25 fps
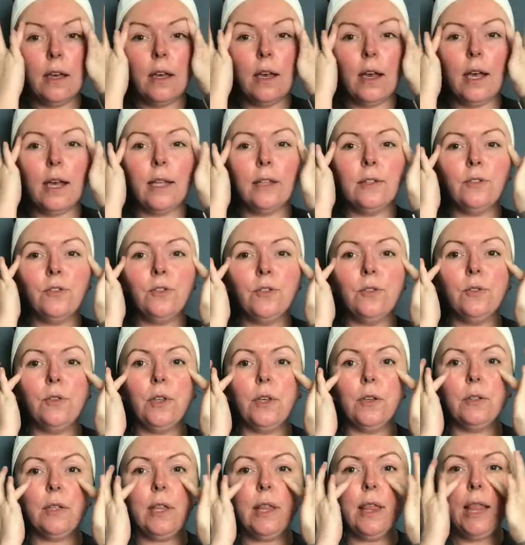and do
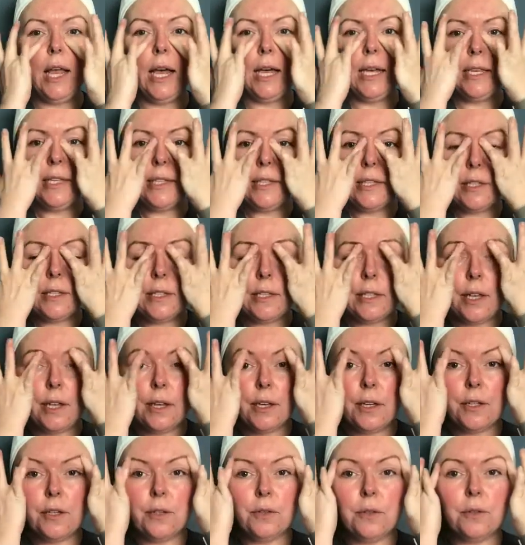those light
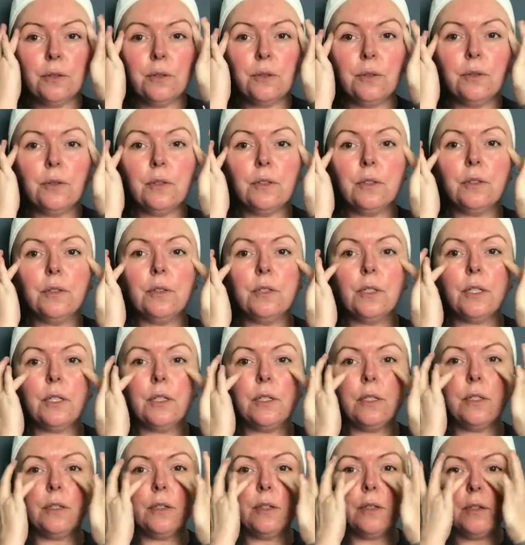circles
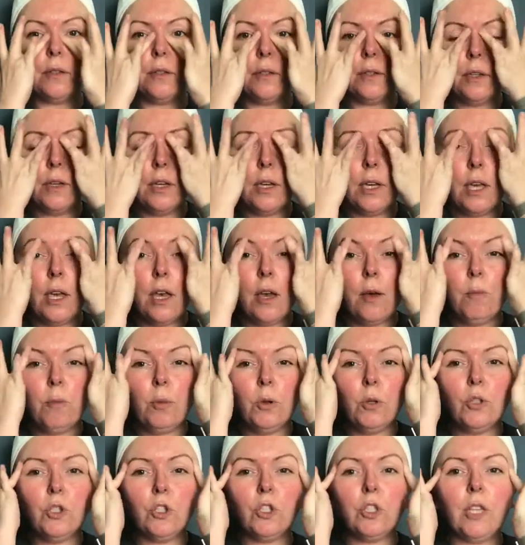just to
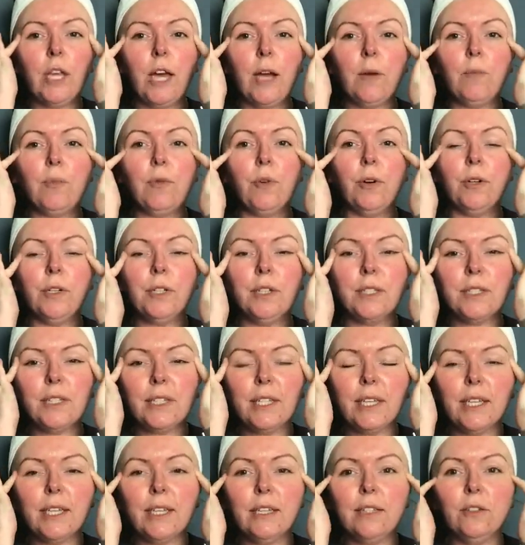push that product
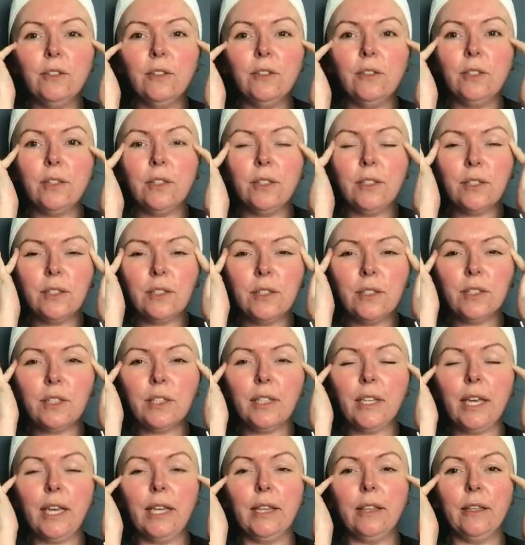into the
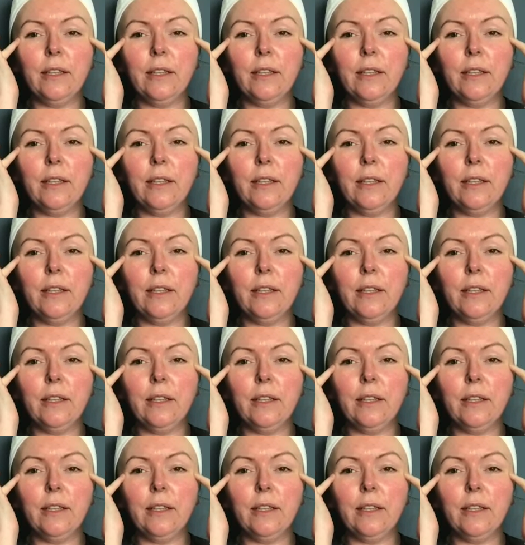skin.